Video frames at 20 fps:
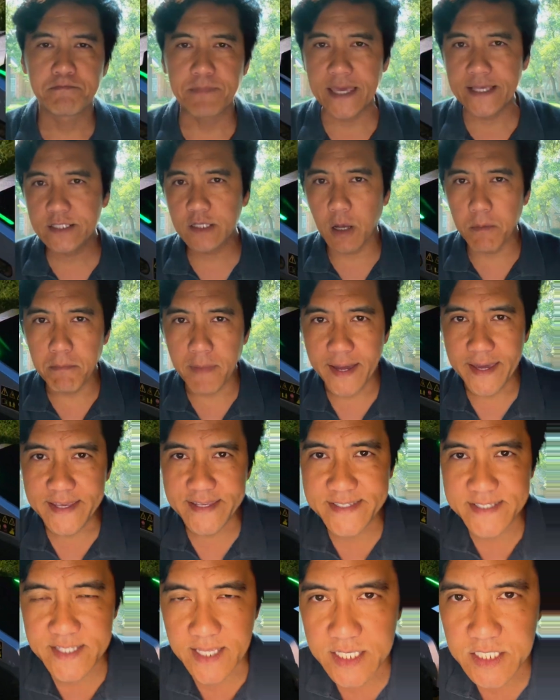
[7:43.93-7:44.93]
Based on my
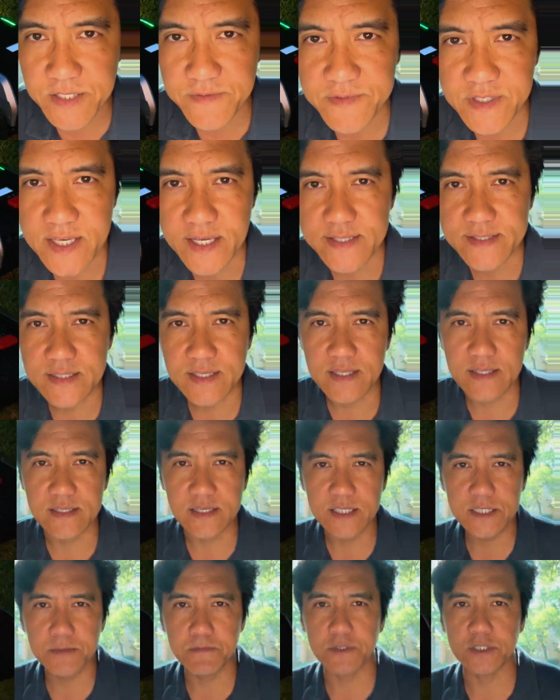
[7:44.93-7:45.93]
extensive testing,
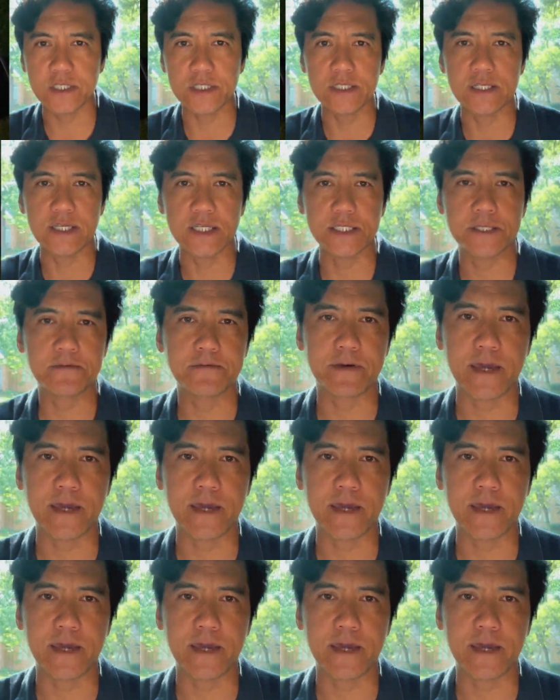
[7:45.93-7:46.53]
this machine has